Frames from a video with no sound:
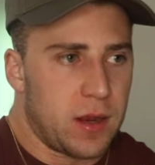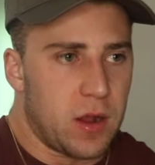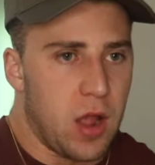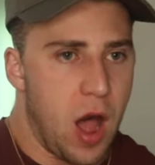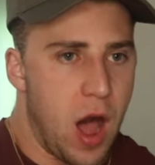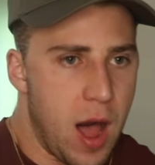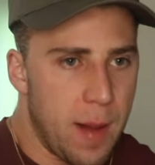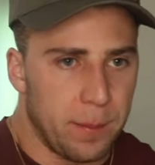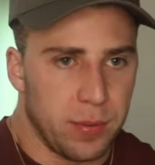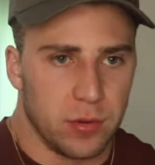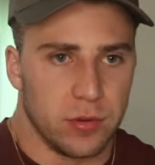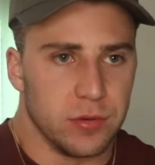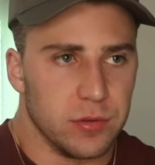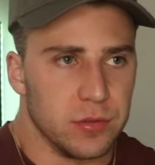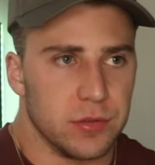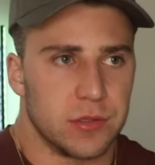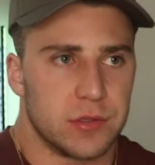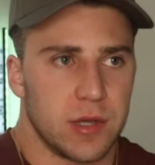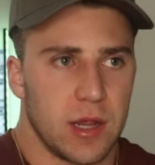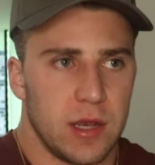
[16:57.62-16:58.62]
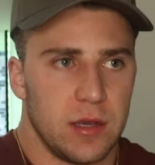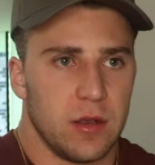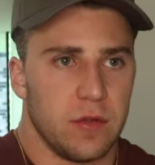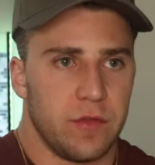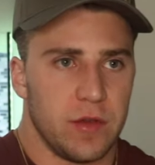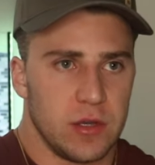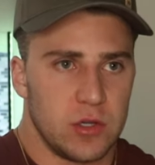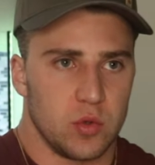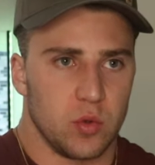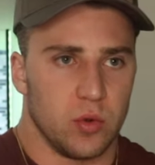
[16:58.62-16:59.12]
couples,
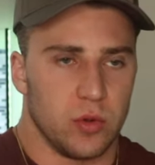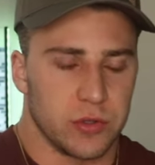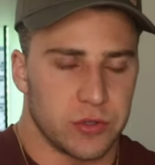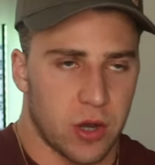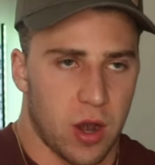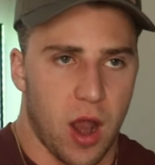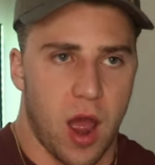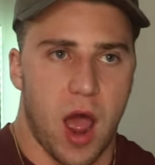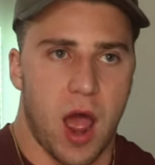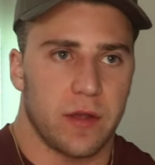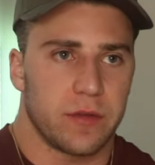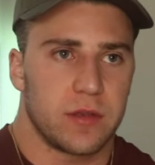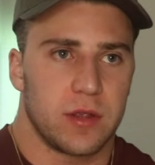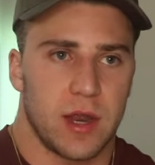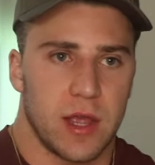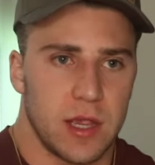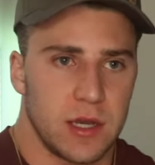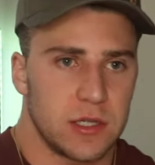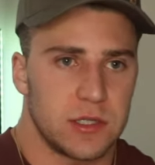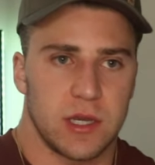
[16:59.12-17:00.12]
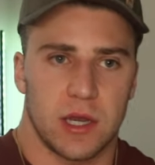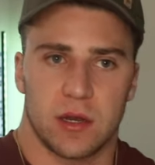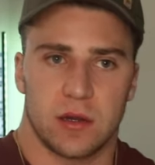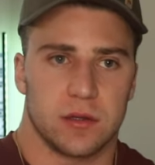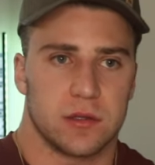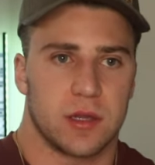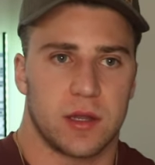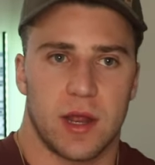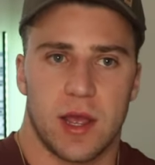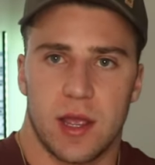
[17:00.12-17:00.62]
individuals are off today,
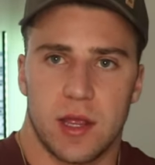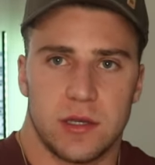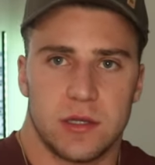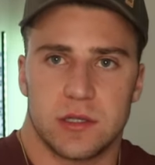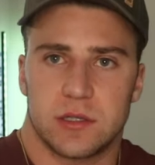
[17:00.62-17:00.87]
single today,